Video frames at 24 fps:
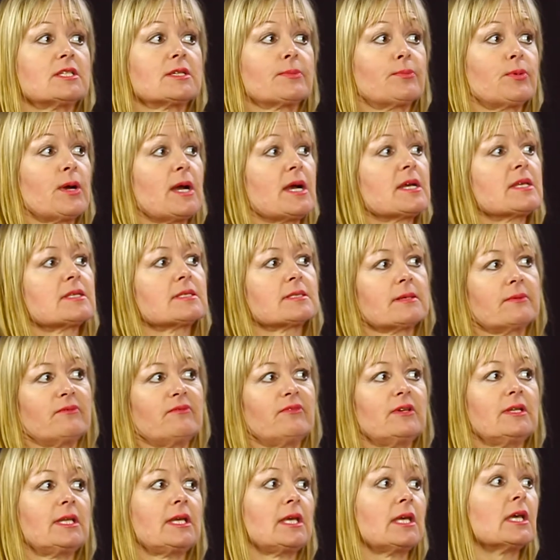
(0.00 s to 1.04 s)
depressed, I'm
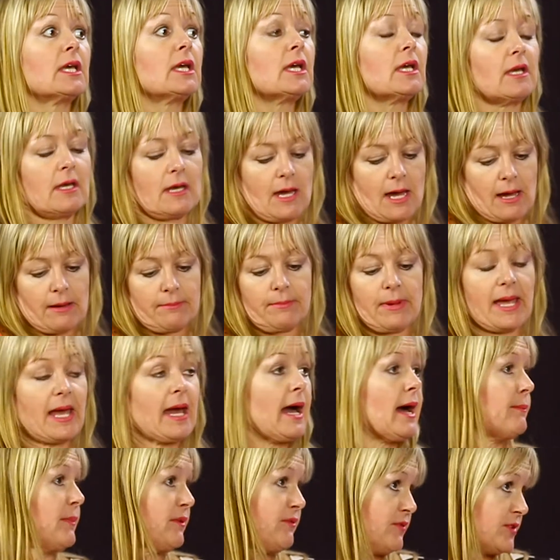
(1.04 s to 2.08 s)
feeling
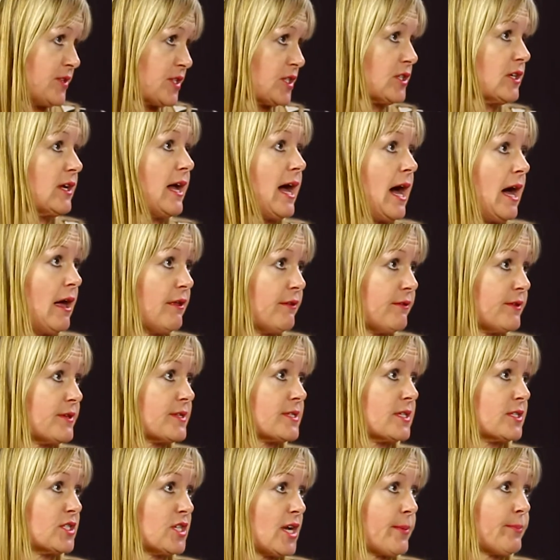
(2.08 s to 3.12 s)
my physical health
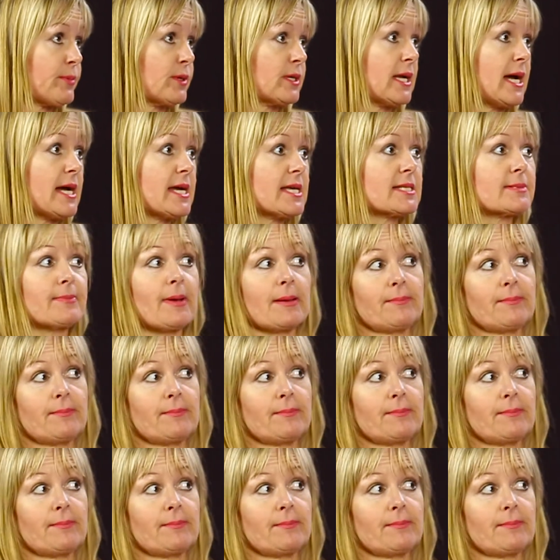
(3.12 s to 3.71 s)
is jeopardized,